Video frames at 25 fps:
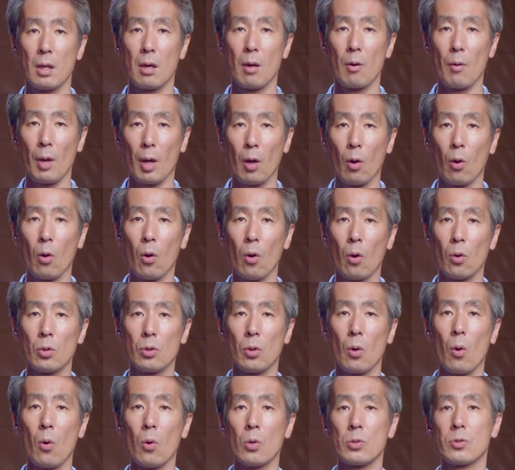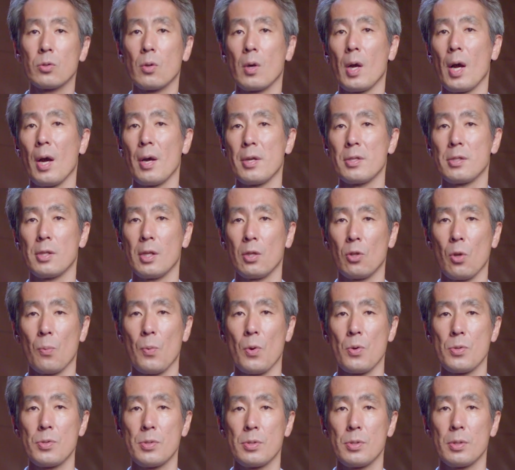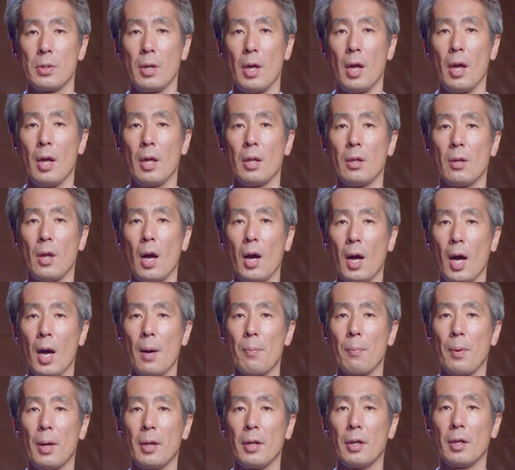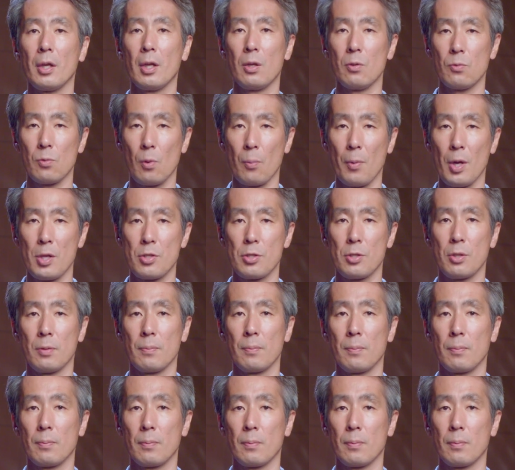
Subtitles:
Record authorized ITOMOS and accompanying information.